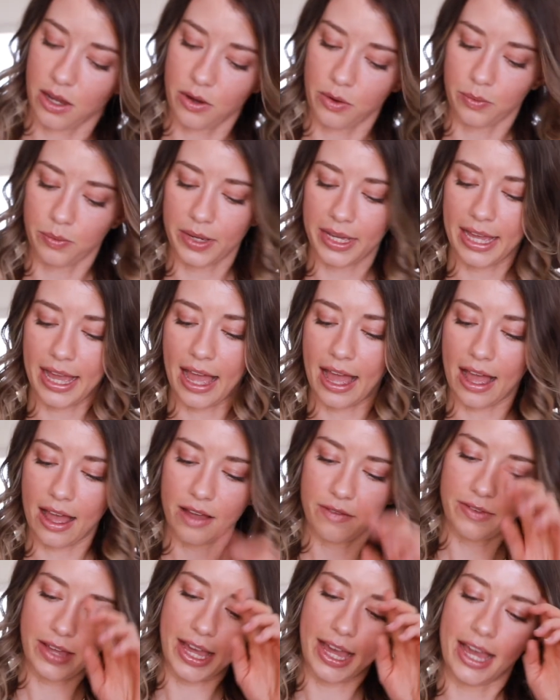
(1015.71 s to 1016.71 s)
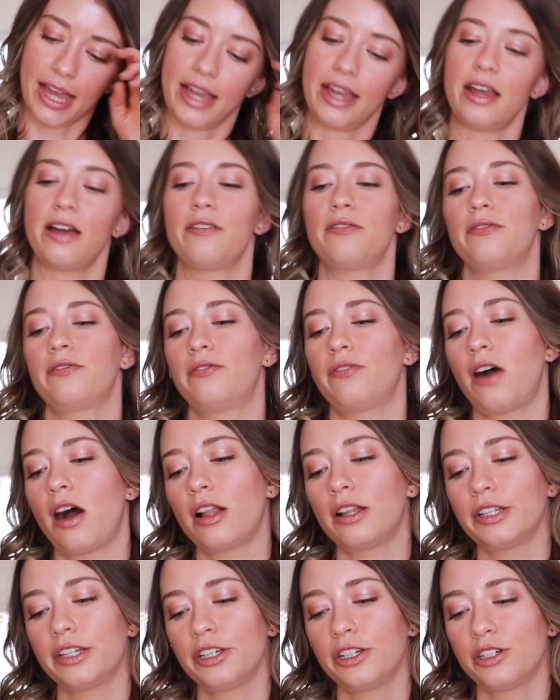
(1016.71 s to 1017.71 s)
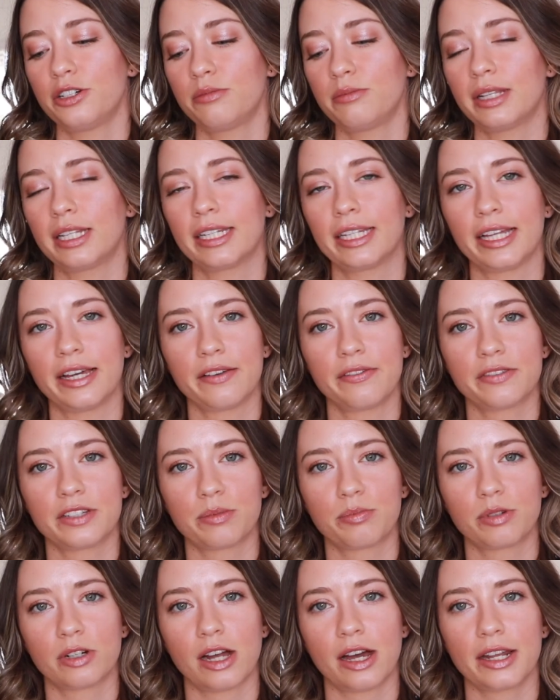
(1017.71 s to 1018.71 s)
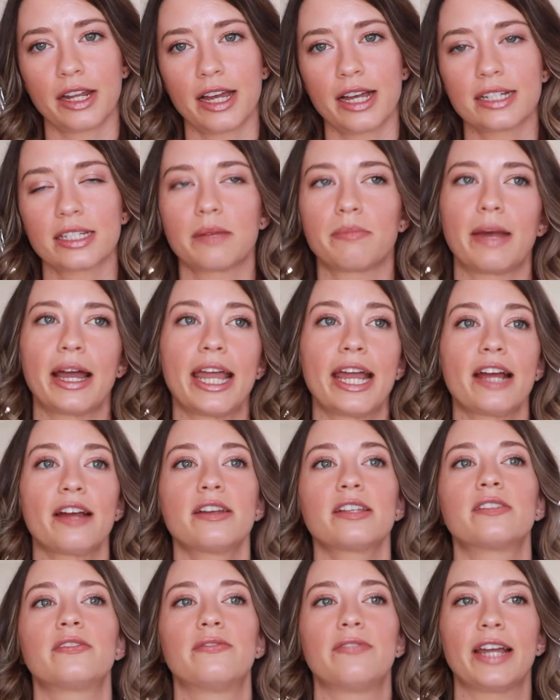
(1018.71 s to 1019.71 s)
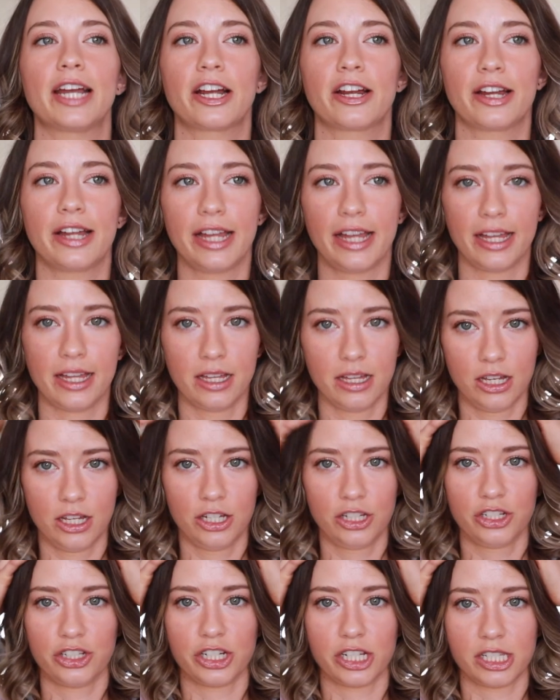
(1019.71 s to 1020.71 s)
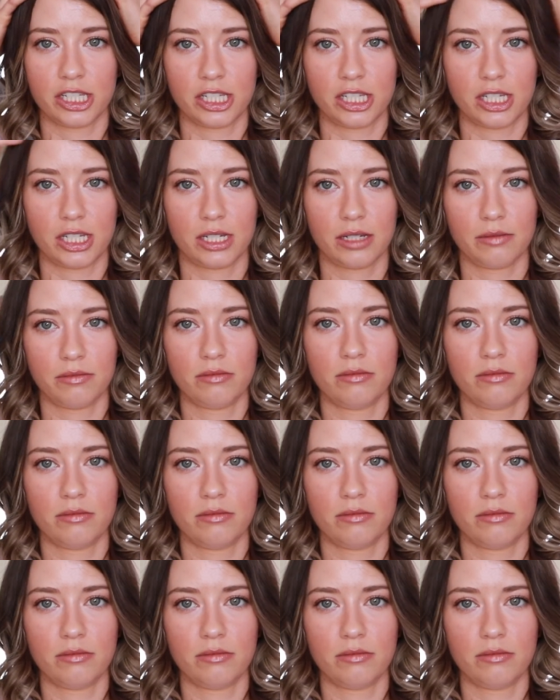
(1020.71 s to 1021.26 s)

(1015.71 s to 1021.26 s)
we have a volume lift product. My hair is very just